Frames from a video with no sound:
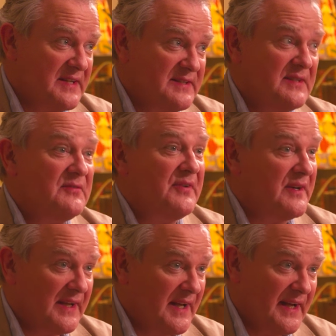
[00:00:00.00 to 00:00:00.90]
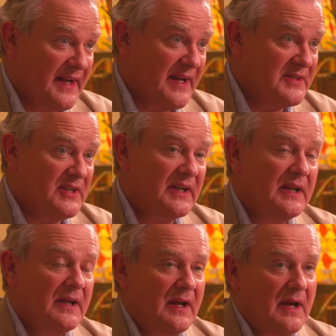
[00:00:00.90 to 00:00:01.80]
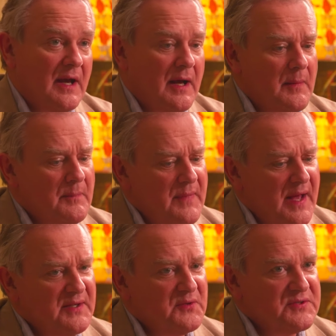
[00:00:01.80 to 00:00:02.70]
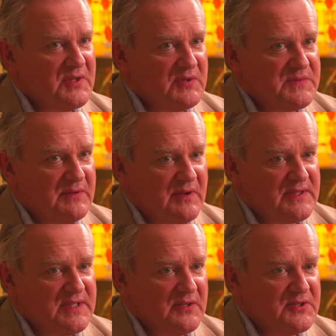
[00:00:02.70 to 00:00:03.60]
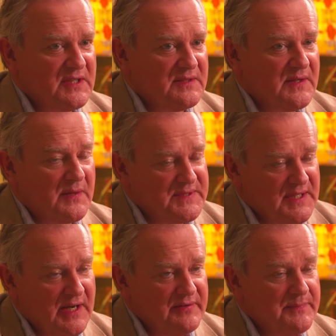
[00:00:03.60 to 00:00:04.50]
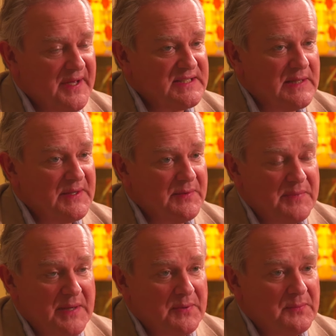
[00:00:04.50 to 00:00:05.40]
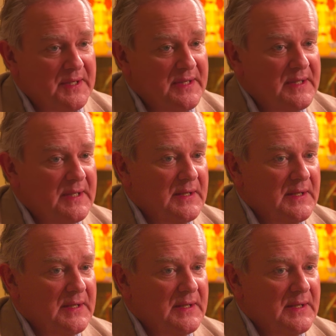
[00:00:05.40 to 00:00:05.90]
and still finding it engaging. Um, and also, what's been rather touching, you know, particularly over the pandemic when people were